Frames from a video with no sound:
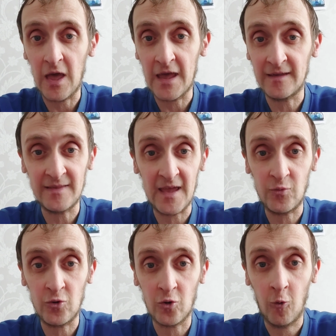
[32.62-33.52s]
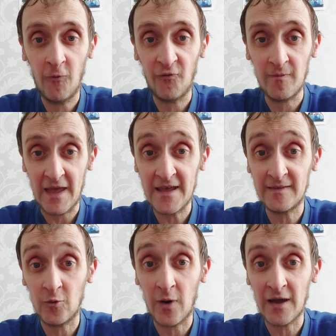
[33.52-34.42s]
A debut goal from
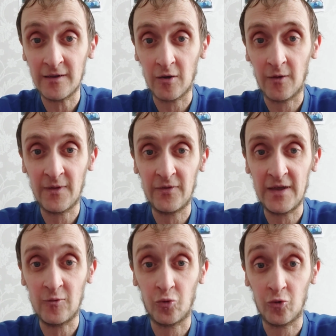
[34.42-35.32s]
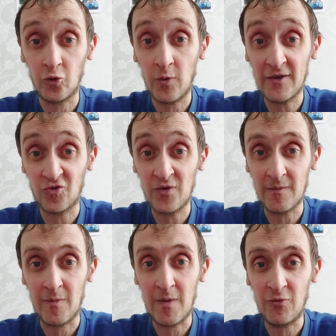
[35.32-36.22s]
AD White on that day. It was a good away trip.
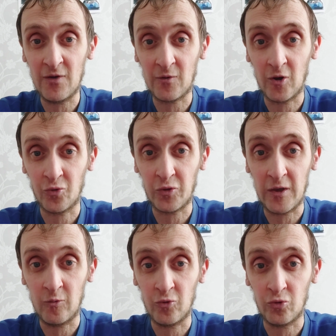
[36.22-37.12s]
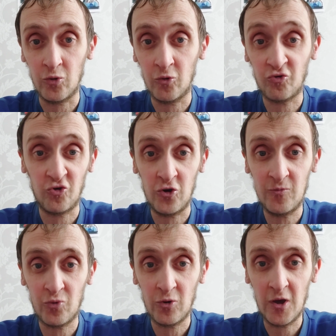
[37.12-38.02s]
I remember it because there was no
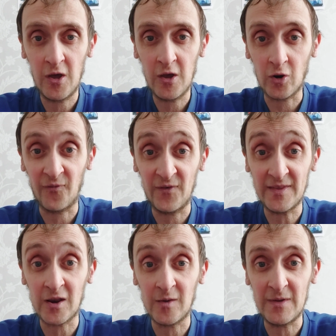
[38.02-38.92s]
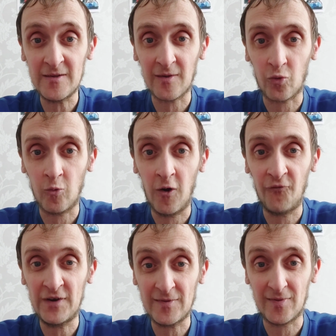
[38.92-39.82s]
tubes. Got off at Dagenham East, had to walk
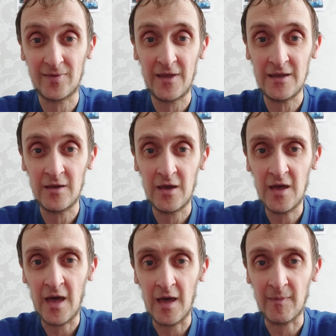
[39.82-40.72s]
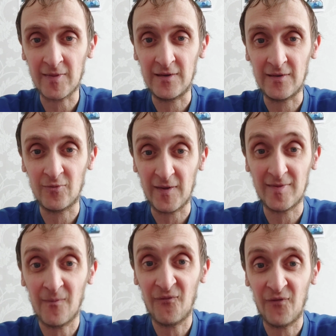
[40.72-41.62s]
through this estate. I'm asking this West
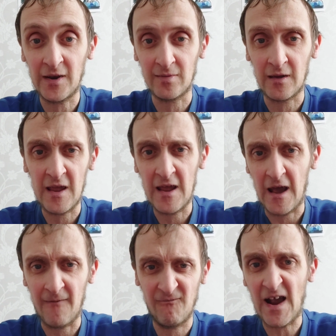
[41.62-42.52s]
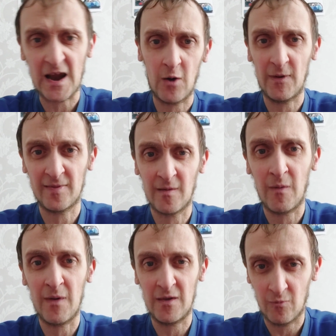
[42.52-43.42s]
Ham fan, he's like, "Oh, fucking West Ham,
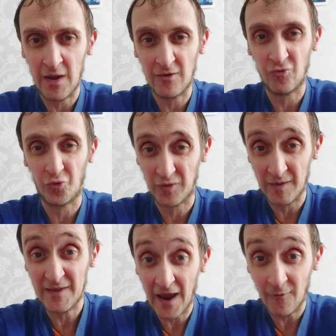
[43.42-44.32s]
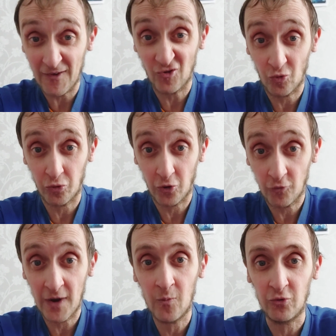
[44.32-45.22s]
mate, just give me directions to the
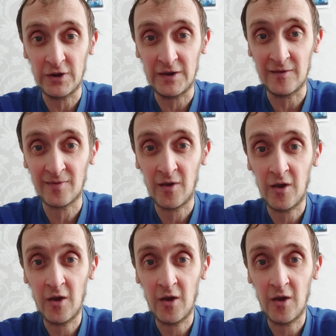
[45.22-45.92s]
ground, please."